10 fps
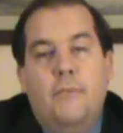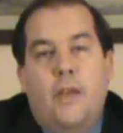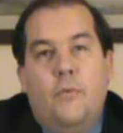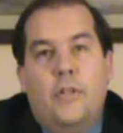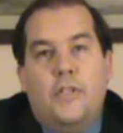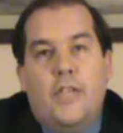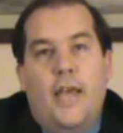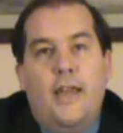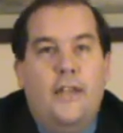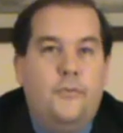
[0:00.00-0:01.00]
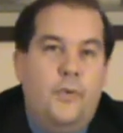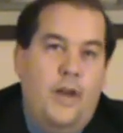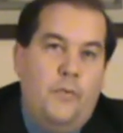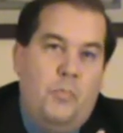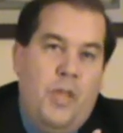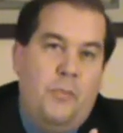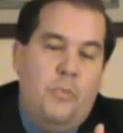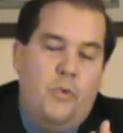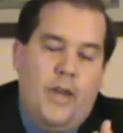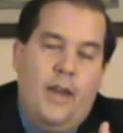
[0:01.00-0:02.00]
And what's sad is whenever
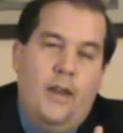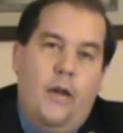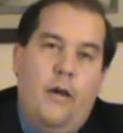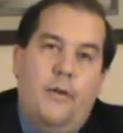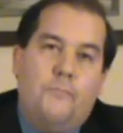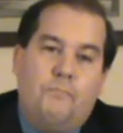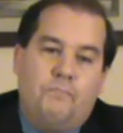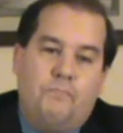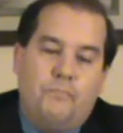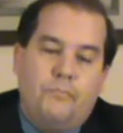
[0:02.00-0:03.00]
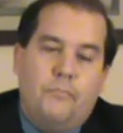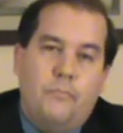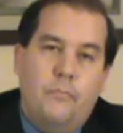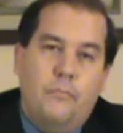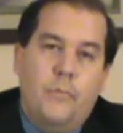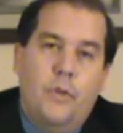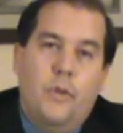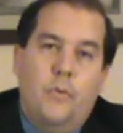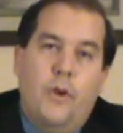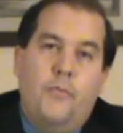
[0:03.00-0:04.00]
people cannot
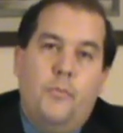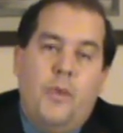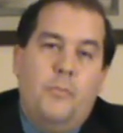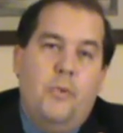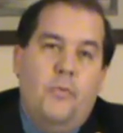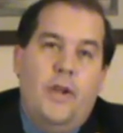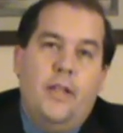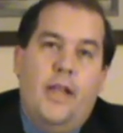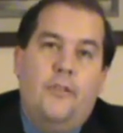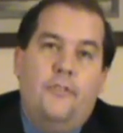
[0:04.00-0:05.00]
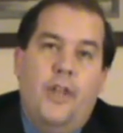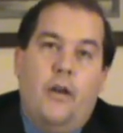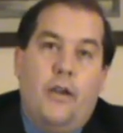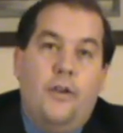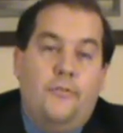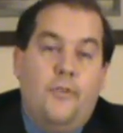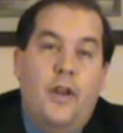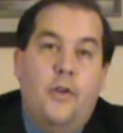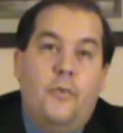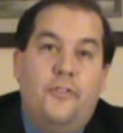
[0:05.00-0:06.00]
Whenever people realize they are
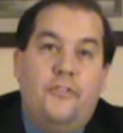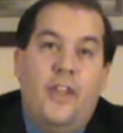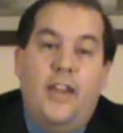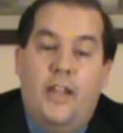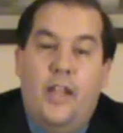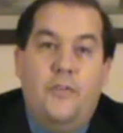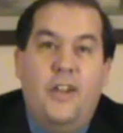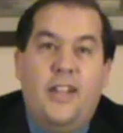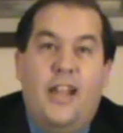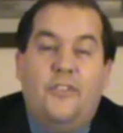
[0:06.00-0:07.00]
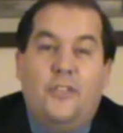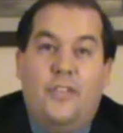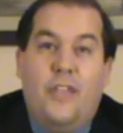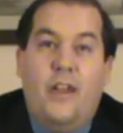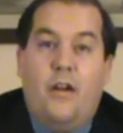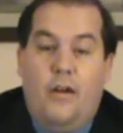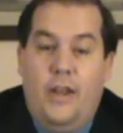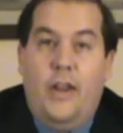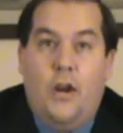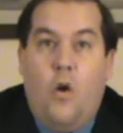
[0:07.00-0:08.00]
confronted with sin and they realize that they
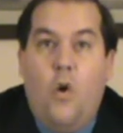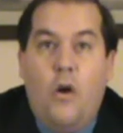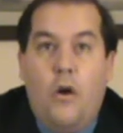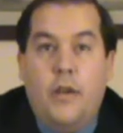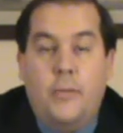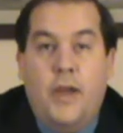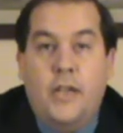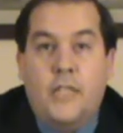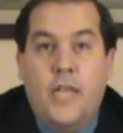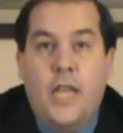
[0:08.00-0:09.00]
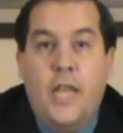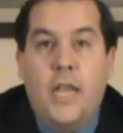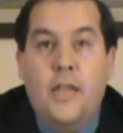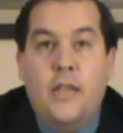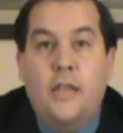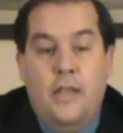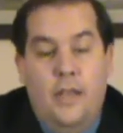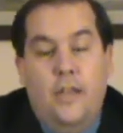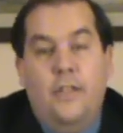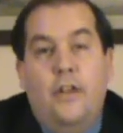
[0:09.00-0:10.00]
are in a corner, you might say,
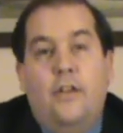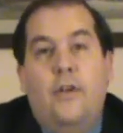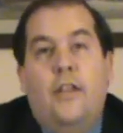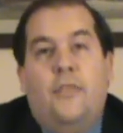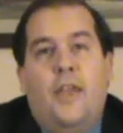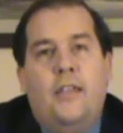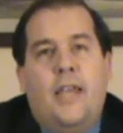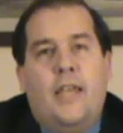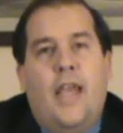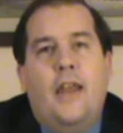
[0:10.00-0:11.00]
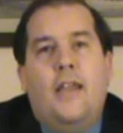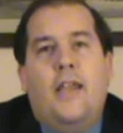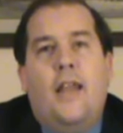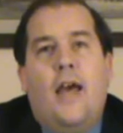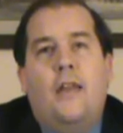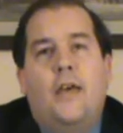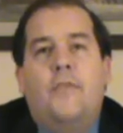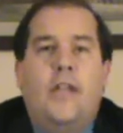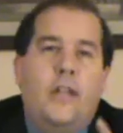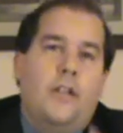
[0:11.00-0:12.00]
they'll do anything they can to get out
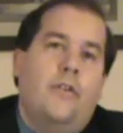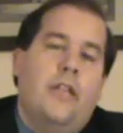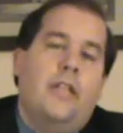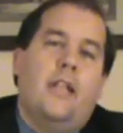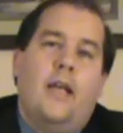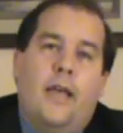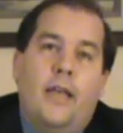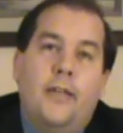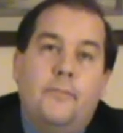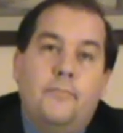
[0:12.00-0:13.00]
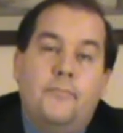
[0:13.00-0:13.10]
of it, including lie.